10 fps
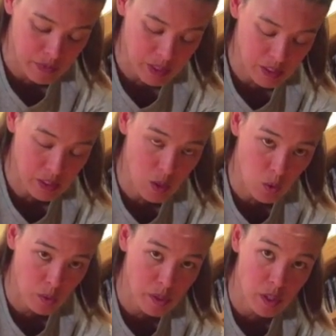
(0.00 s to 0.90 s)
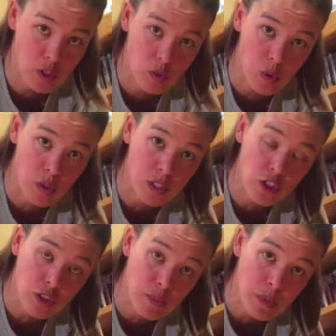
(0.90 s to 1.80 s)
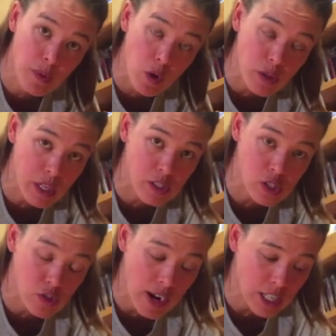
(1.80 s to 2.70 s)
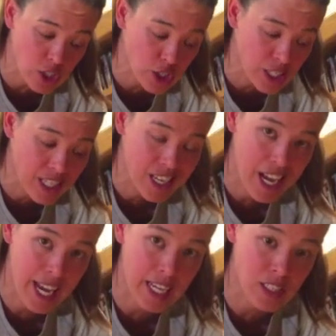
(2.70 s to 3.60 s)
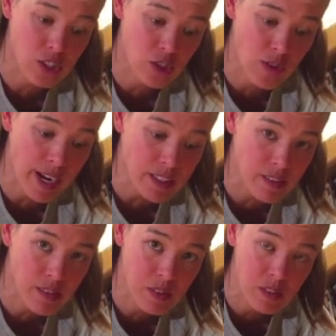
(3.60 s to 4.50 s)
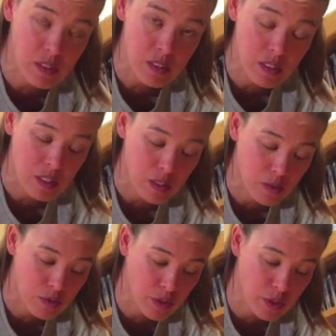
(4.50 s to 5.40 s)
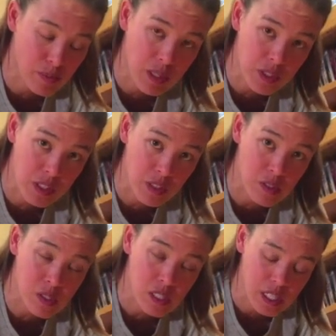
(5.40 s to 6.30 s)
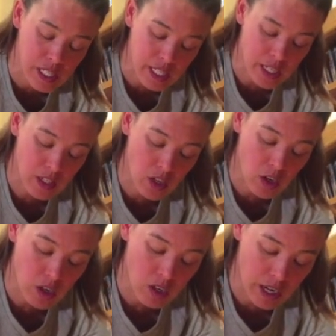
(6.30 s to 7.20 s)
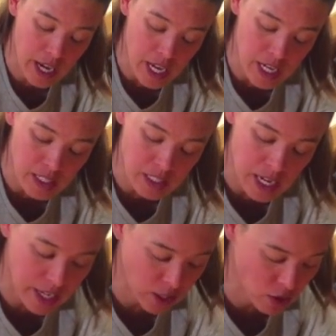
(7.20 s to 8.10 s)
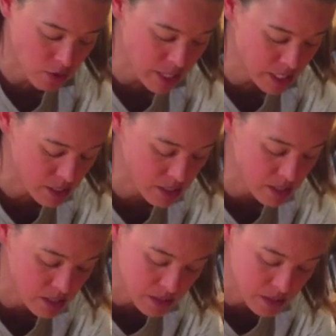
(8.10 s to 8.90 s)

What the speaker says: Lower with control. This should be both a stretch and strength for the muscles in your hand and your wrists.